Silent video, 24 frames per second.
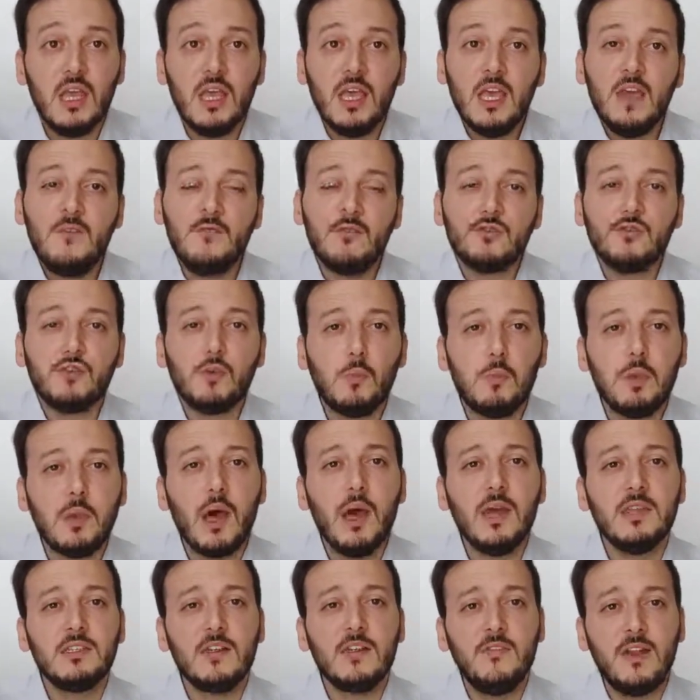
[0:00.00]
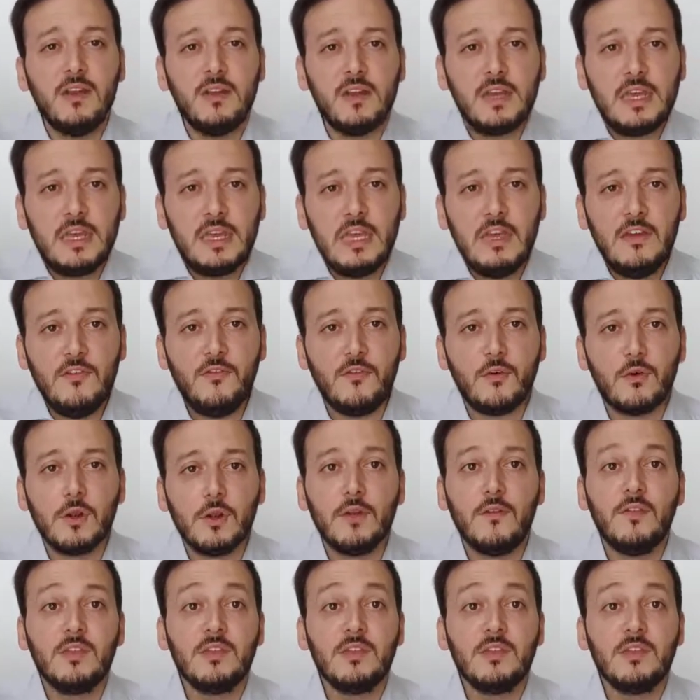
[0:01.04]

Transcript: If your supplies are very key for you,